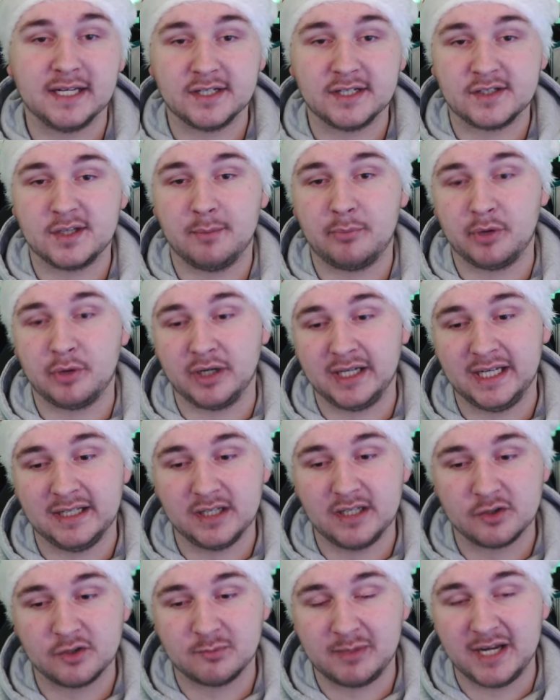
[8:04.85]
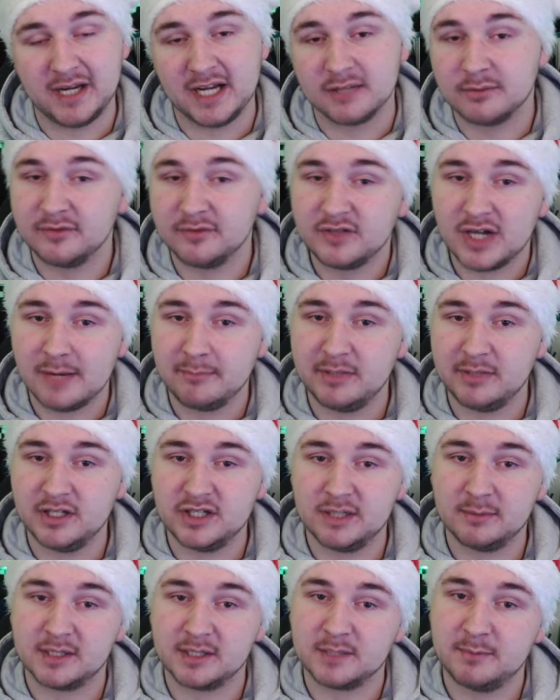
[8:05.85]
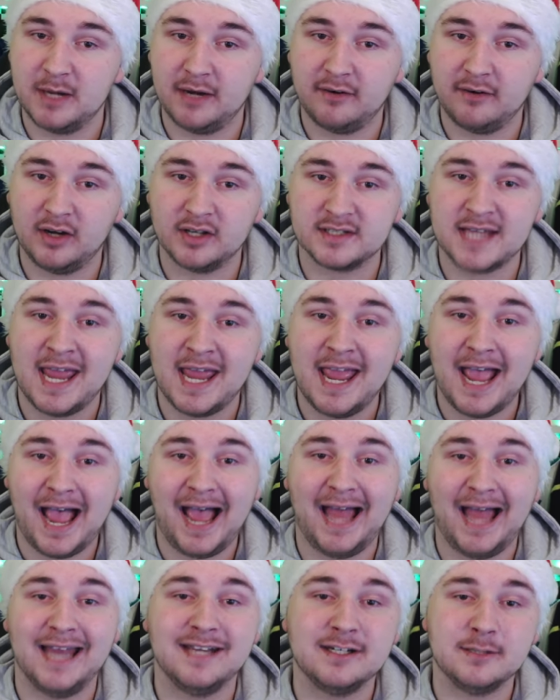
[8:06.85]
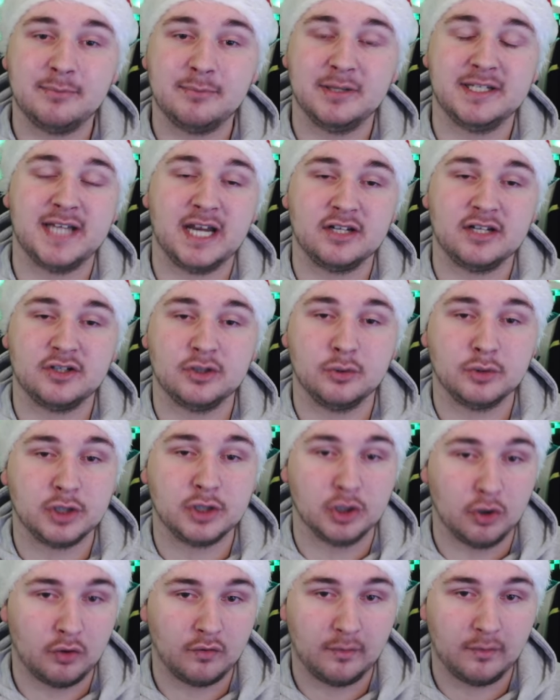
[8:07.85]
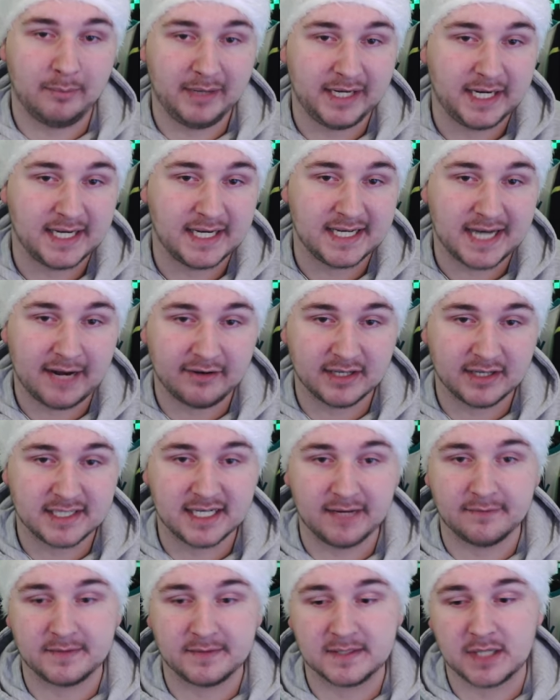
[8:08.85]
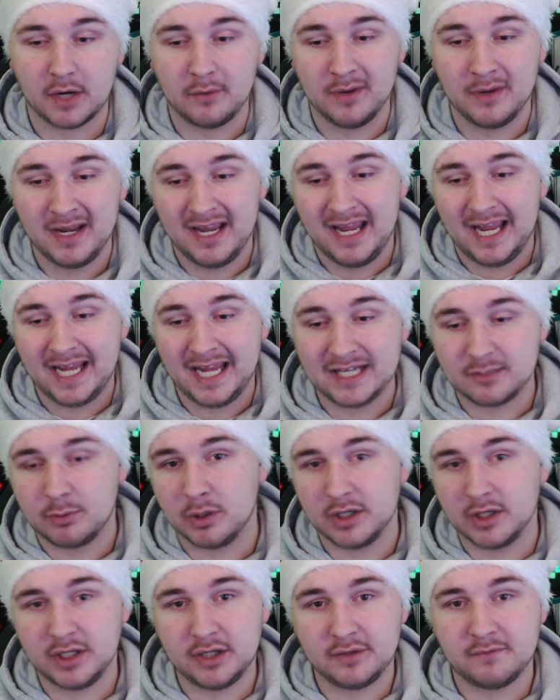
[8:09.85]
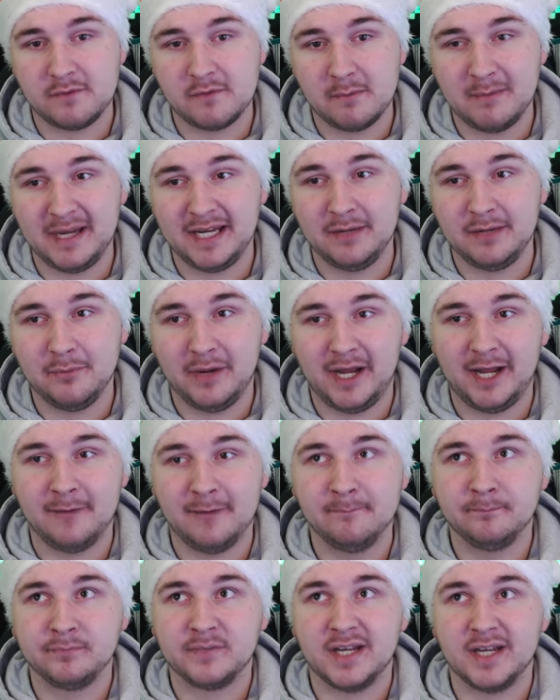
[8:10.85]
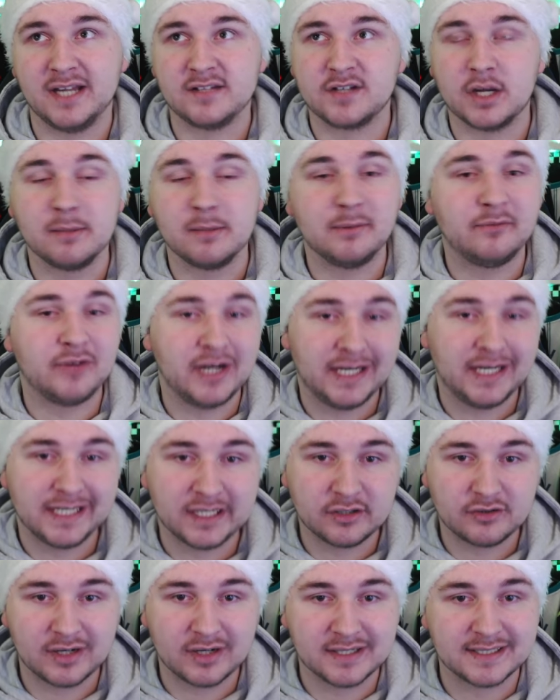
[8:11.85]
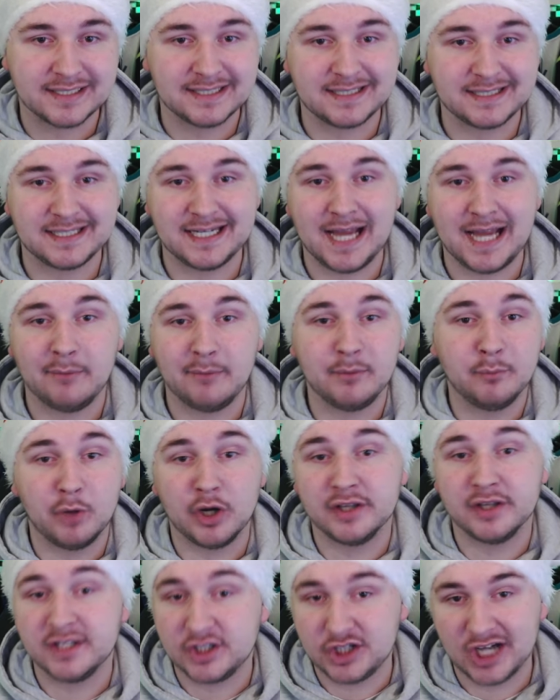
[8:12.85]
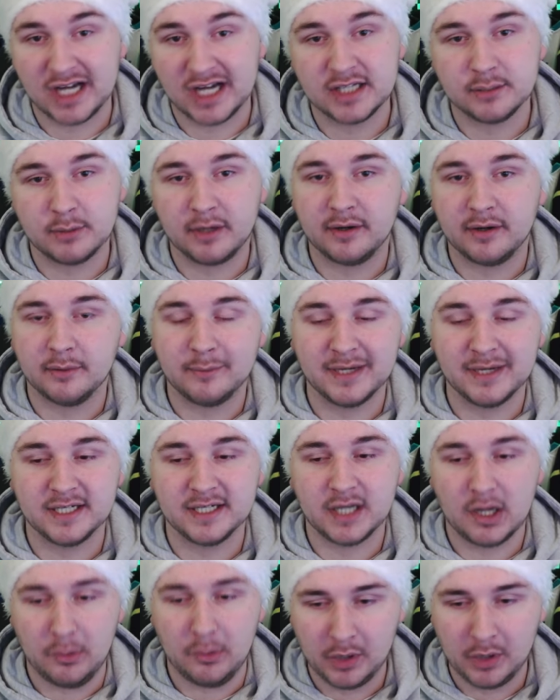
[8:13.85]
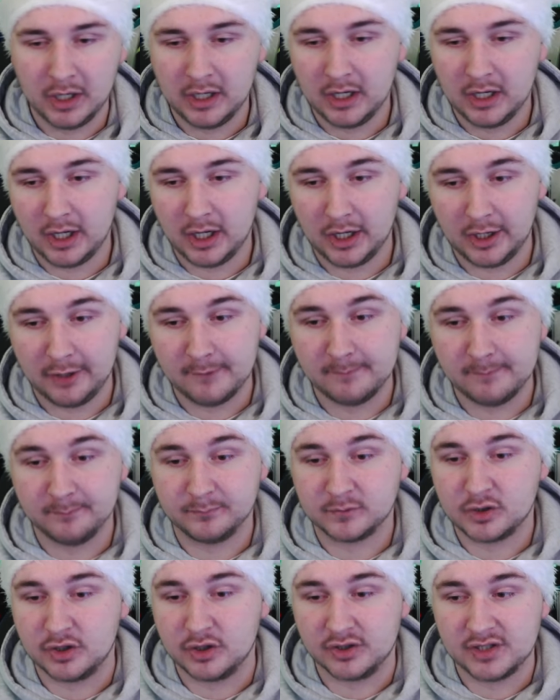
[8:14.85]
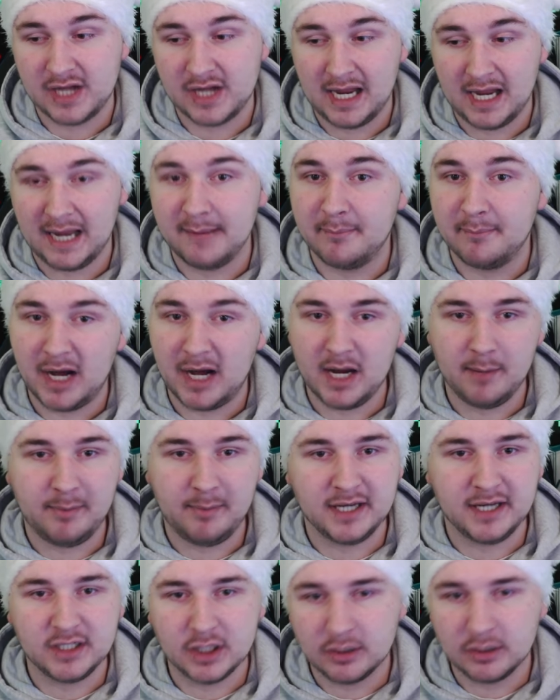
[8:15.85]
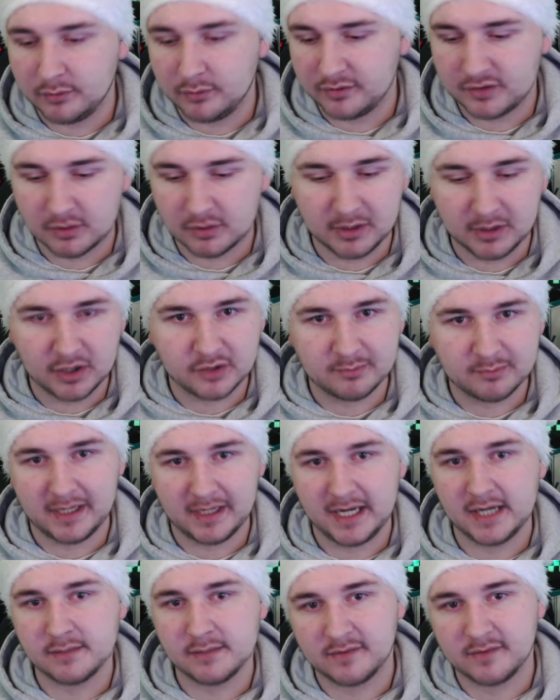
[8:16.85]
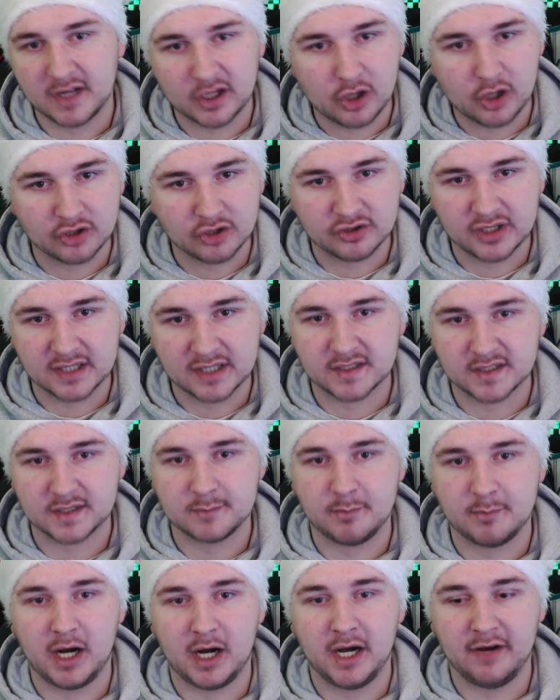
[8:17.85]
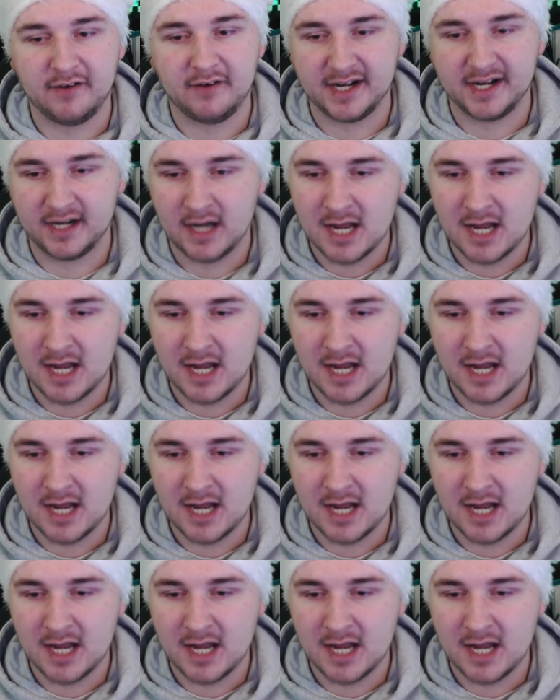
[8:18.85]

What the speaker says: to bring in those players with championship experience and potential European narratives. So it's one of those for me where it's going to be really interesting to see how we work the January window, because in my opinion, with some of those players with their contracts expiring,